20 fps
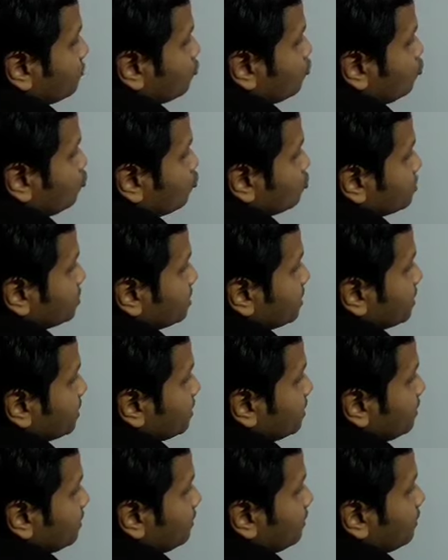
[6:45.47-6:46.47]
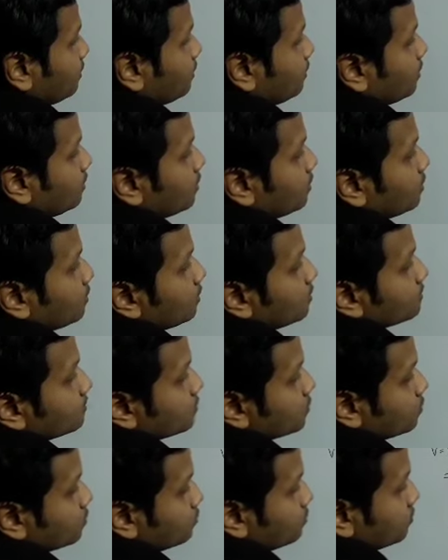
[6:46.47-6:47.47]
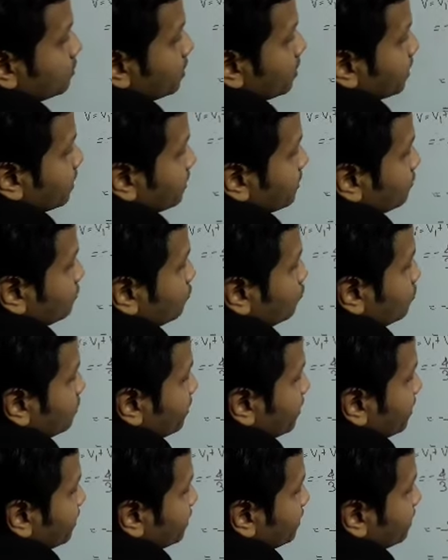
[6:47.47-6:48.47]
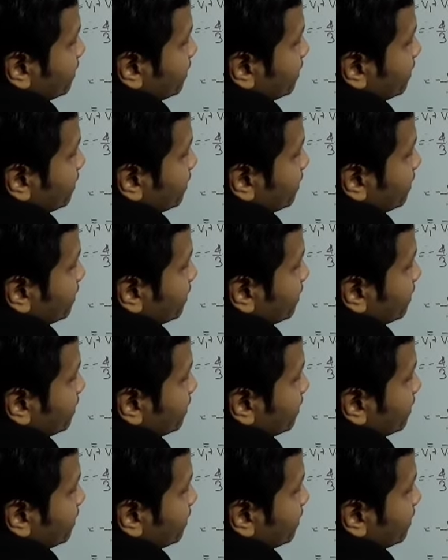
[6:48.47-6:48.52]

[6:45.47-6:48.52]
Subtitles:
rho g. Okay, we get